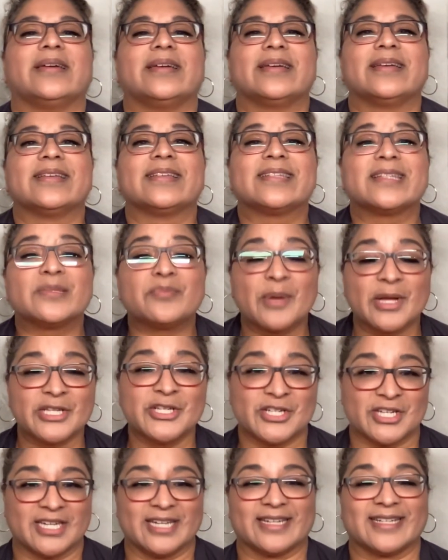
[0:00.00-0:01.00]

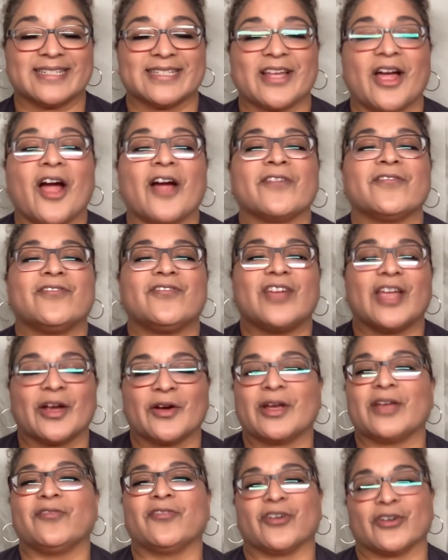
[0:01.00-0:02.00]
Sponge sticks are
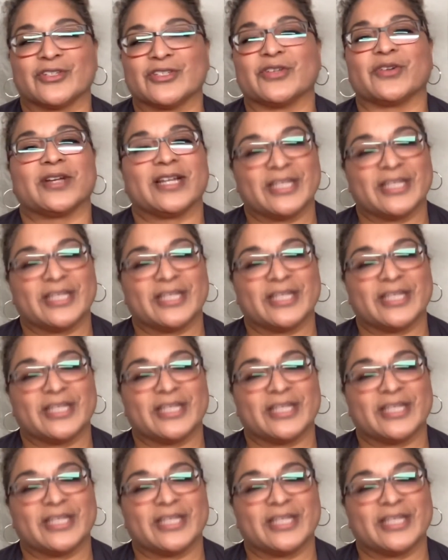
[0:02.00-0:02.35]
very versatile